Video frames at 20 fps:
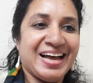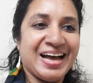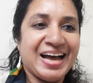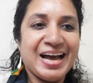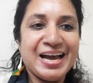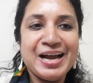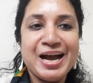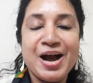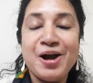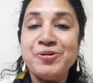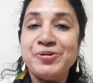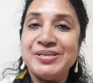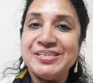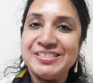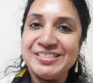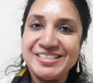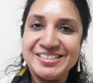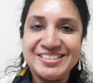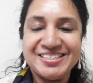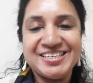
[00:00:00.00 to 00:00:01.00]
I have
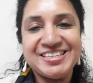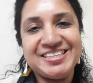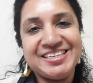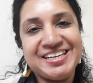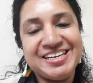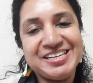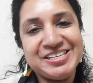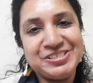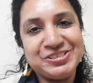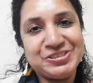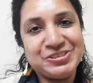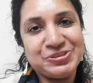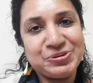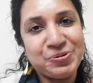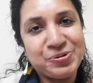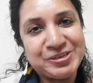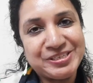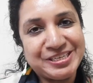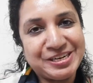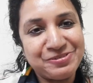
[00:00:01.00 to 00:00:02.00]
interested in
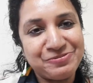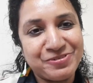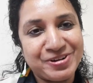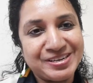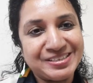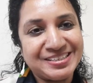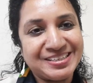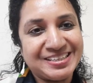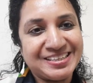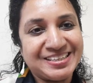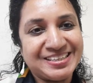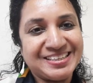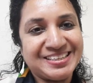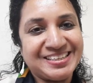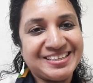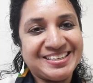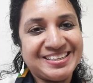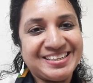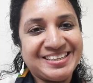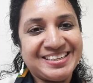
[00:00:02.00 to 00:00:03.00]
social work.
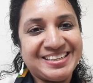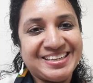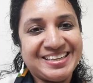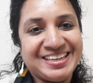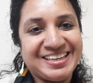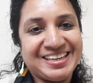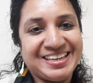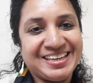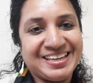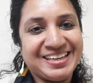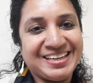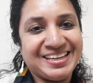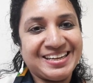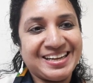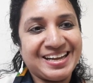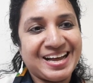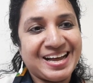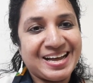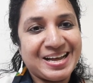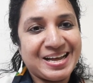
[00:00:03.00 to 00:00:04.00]

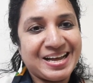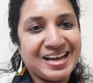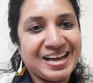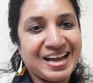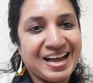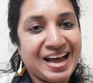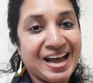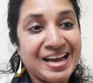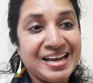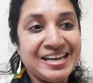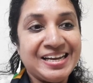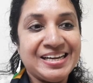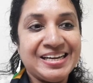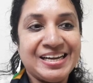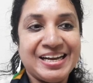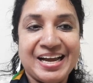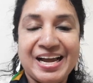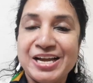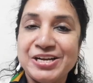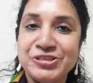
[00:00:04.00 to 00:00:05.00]
Uh, I
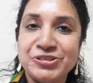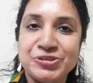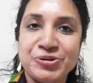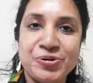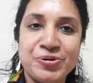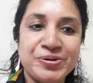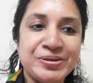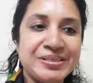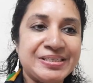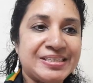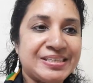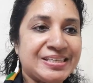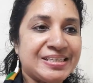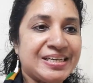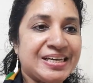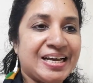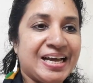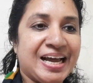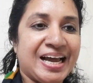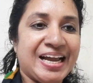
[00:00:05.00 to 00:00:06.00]
enrolled
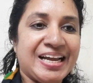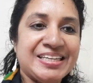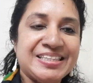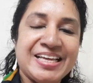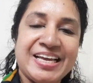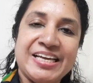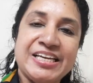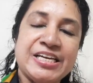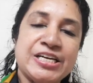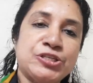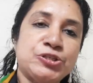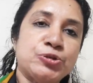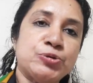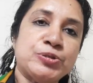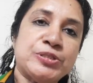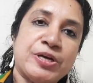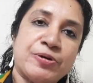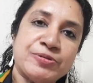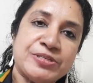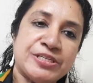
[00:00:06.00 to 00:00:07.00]
in the year
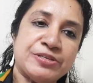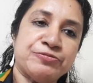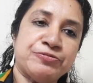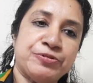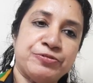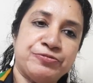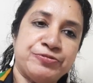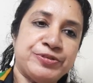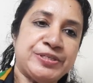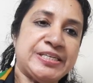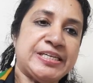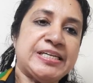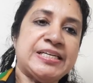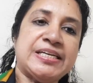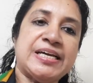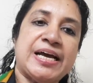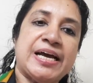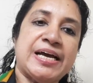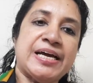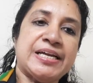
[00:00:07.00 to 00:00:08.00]

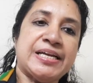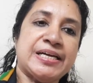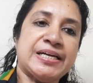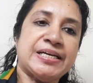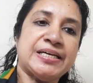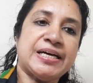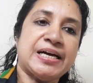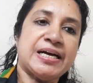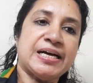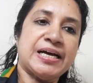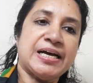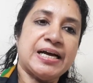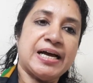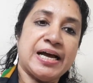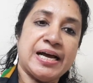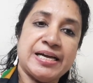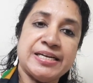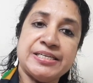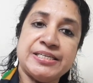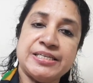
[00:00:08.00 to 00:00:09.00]
2015
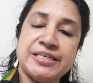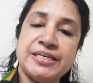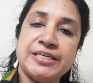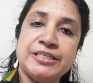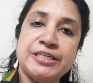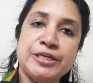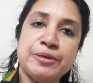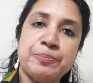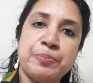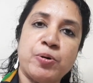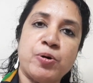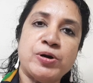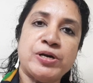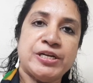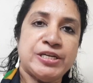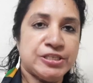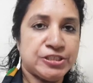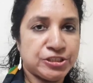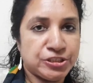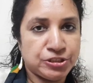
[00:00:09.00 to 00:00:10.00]
and uh,
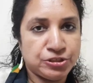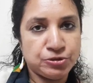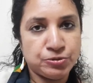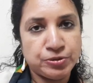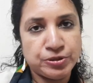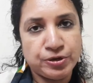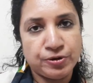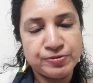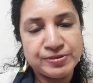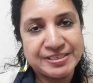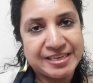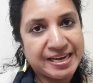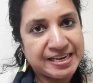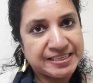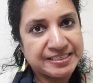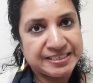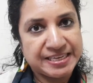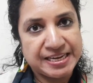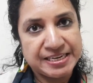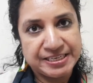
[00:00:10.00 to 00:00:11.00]
Institute of
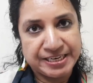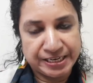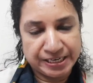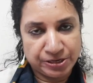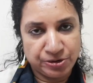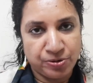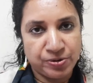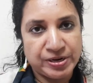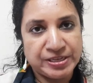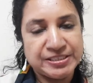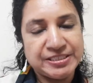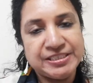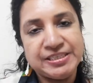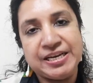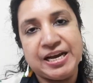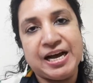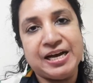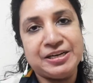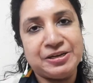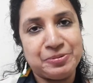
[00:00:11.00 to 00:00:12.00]
Science and
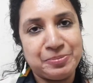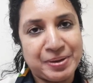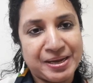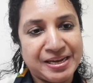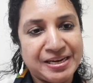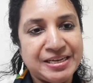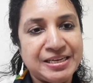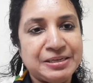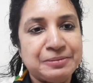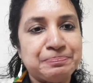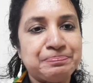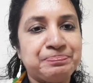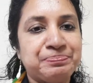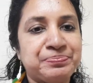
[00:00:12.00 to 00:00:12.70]
Technology, Angamali.